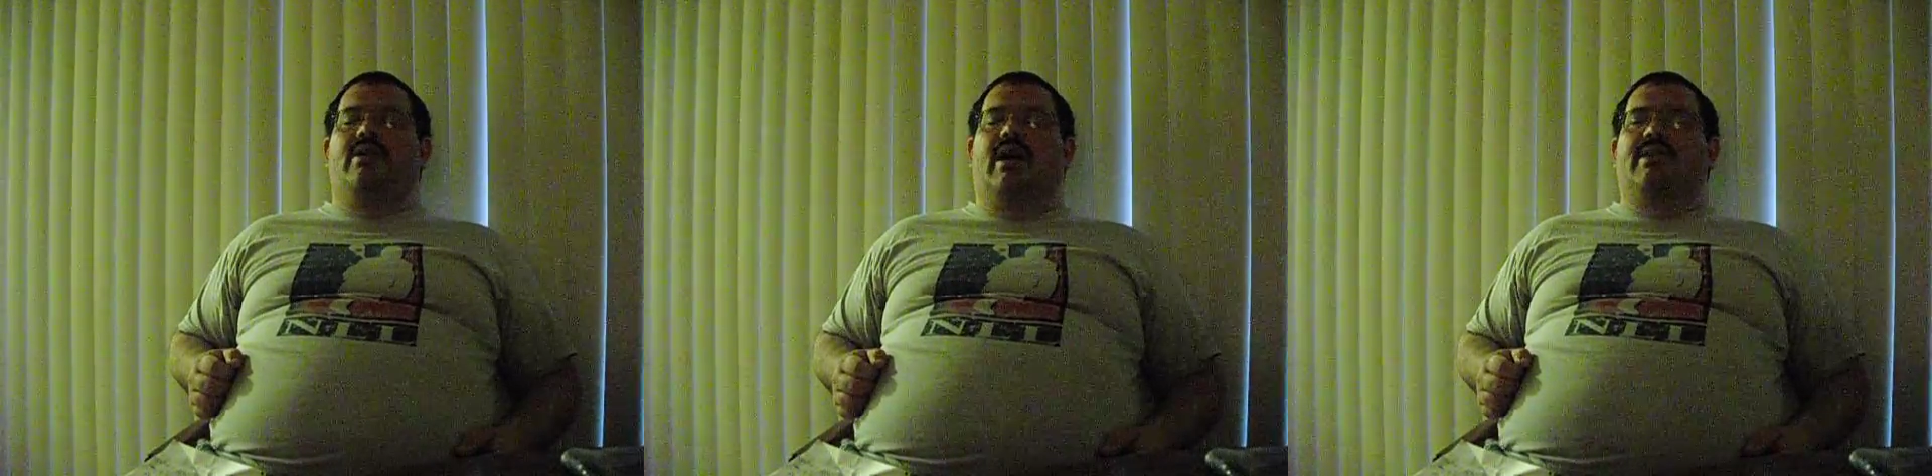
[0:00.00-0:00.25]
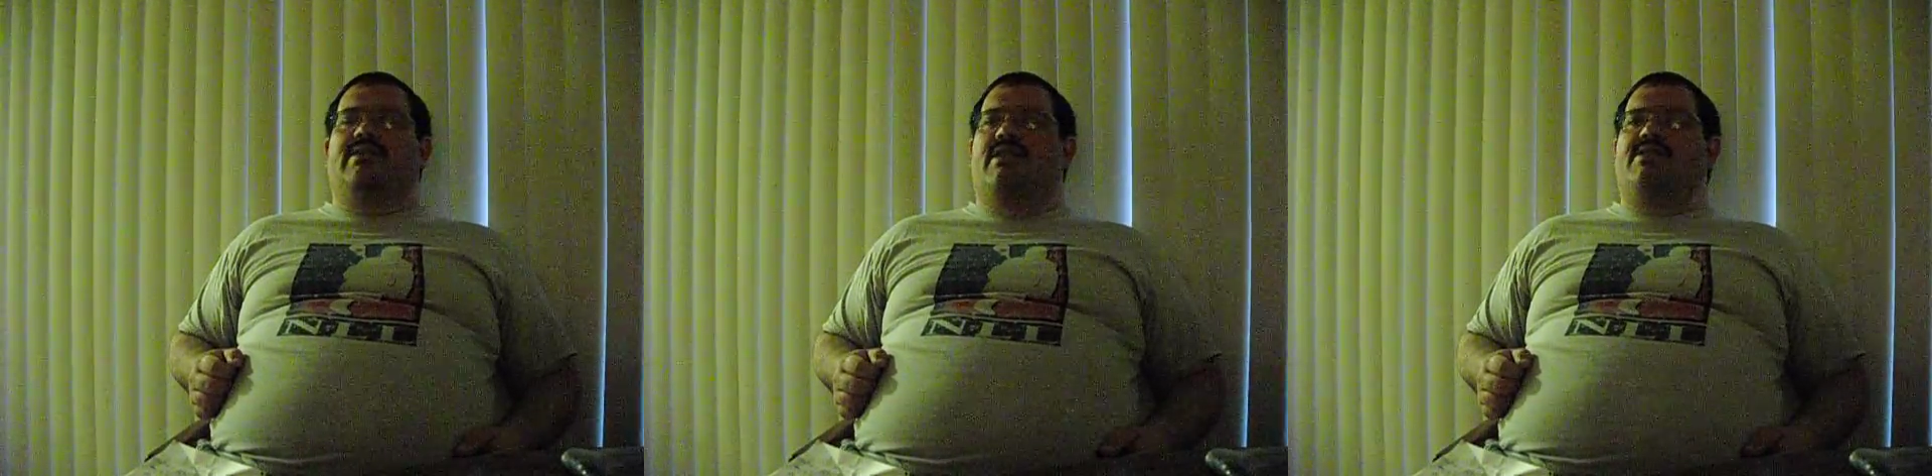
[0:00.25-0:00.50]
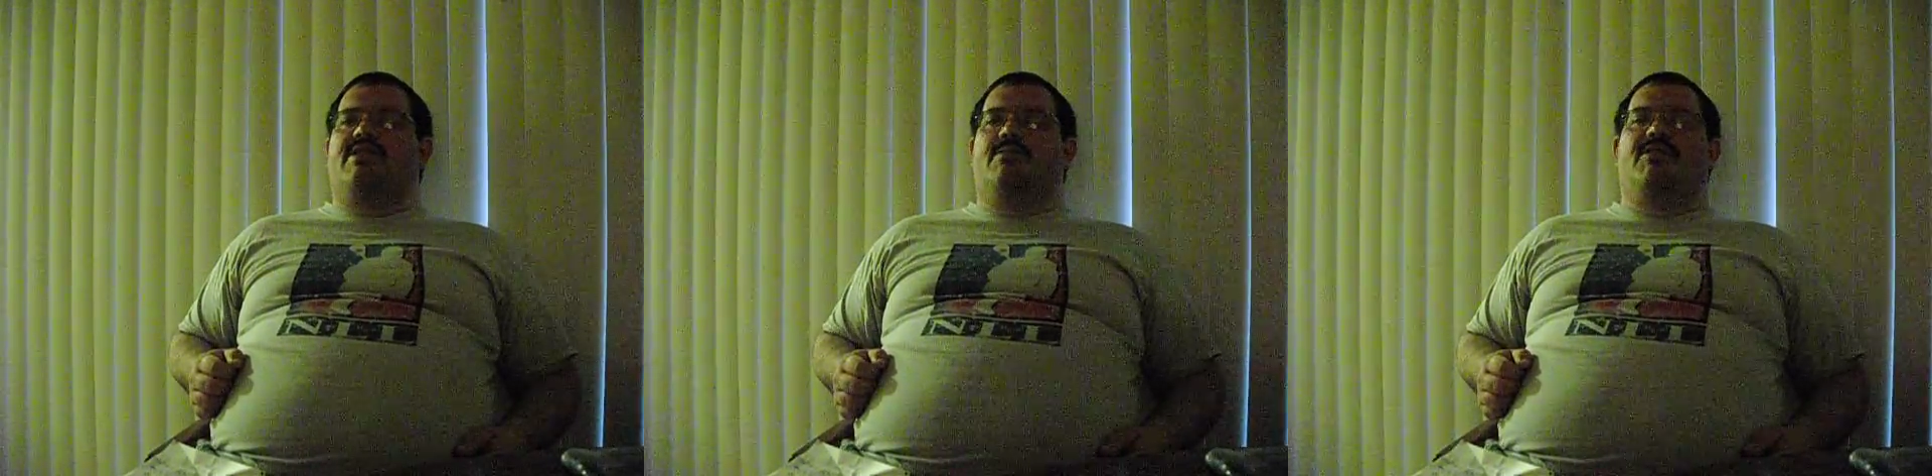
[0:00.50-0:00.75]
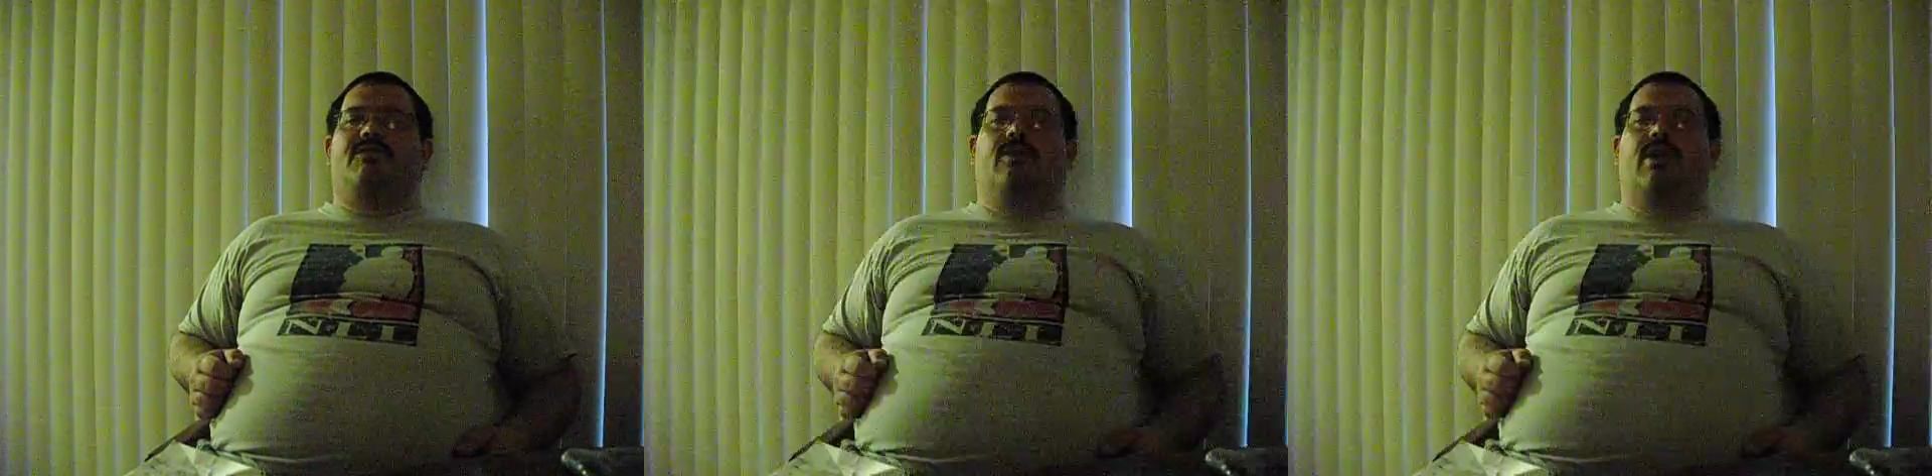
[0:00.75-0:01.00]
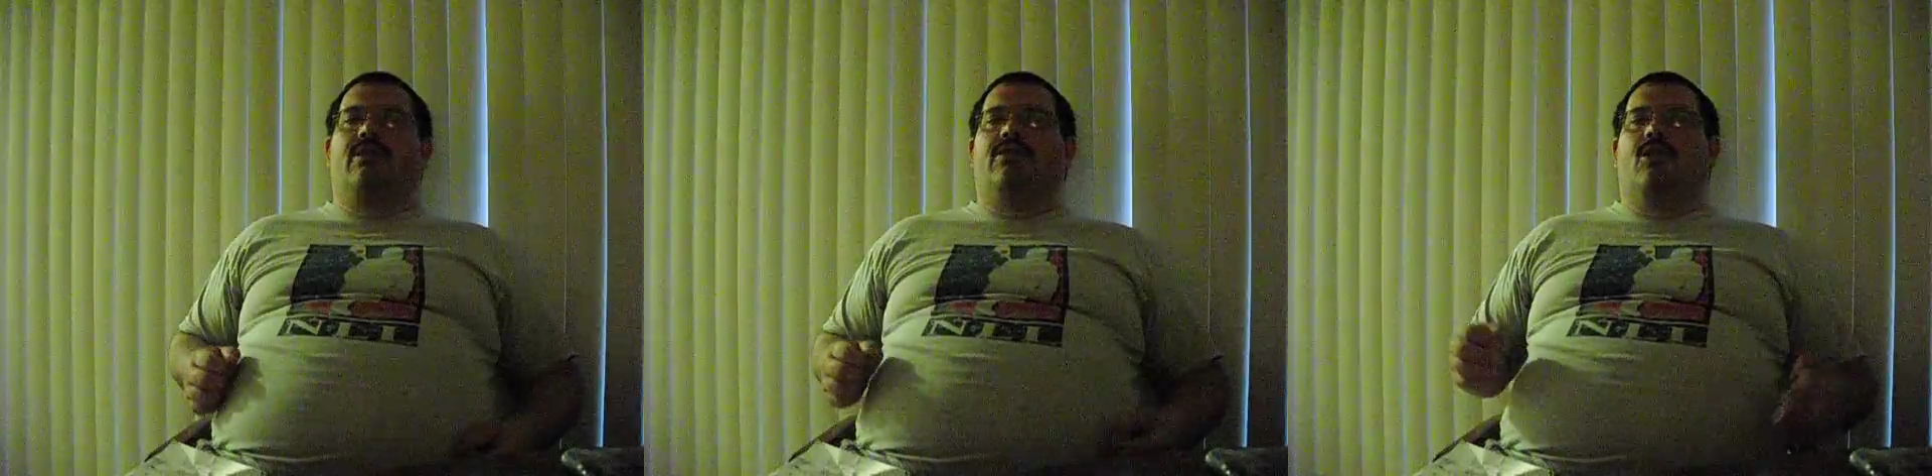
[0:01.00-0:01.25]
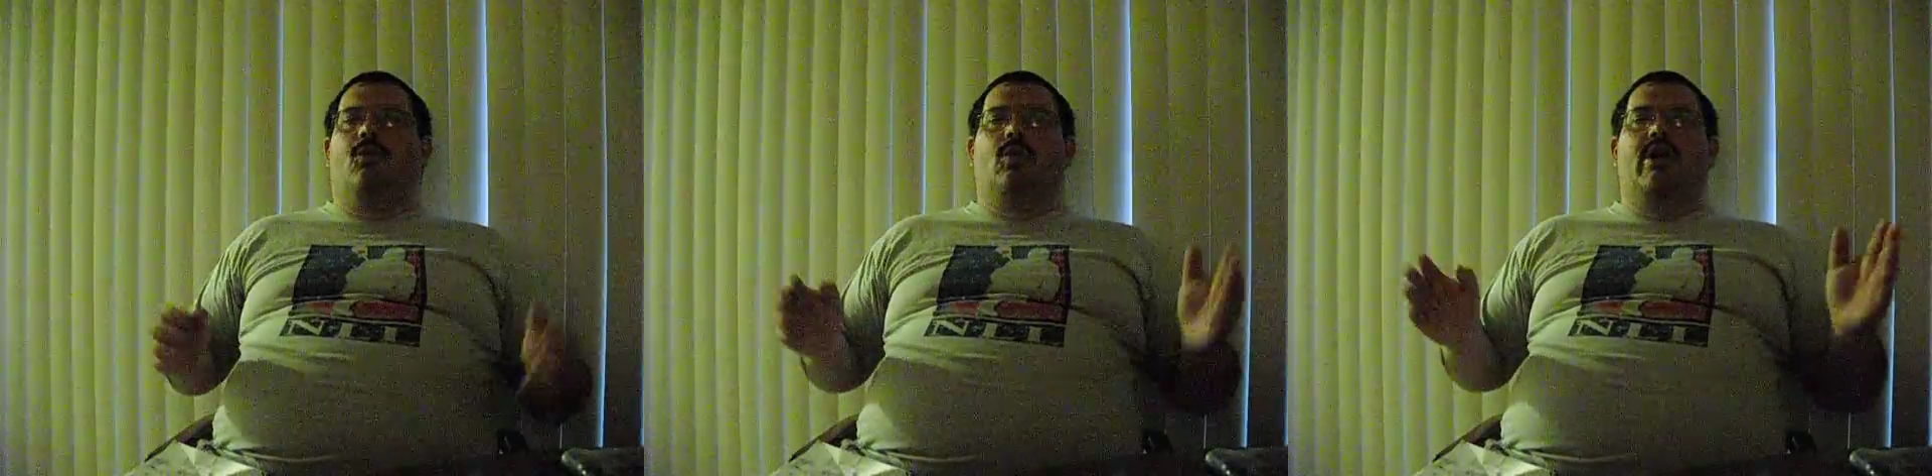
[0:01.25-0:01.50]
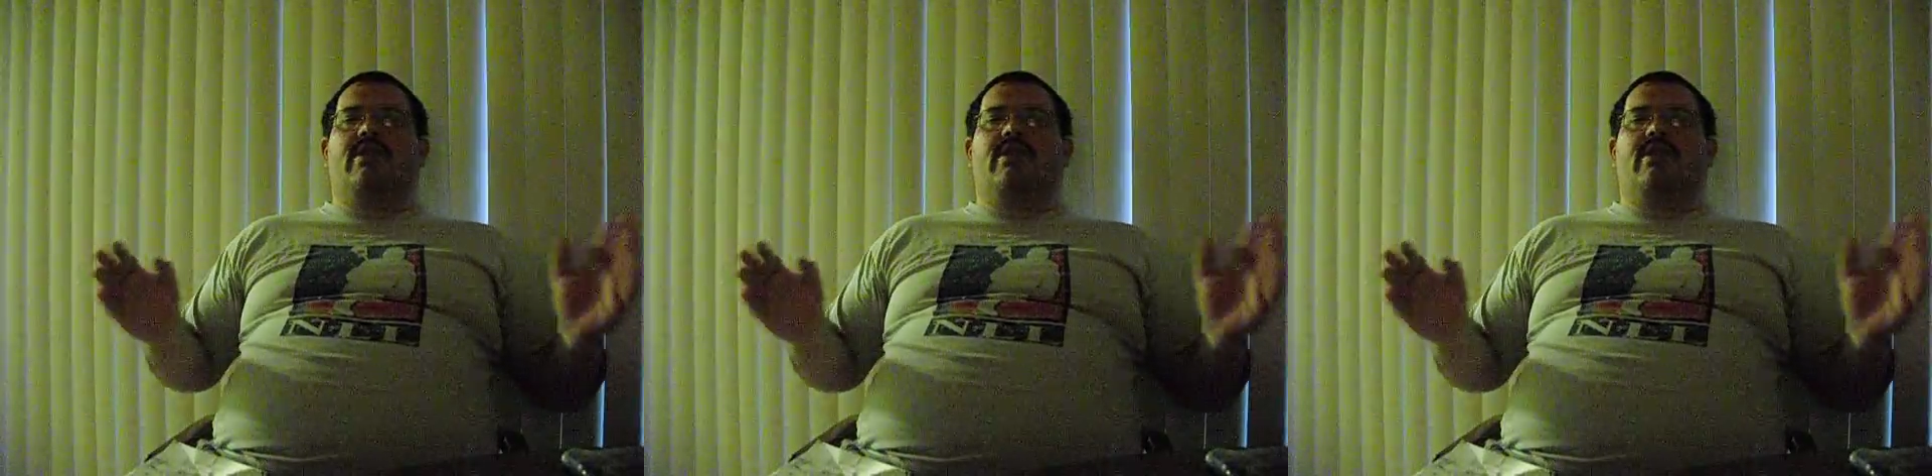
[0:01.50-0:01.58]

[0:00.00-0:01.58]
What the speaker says: as I said before, I don't know where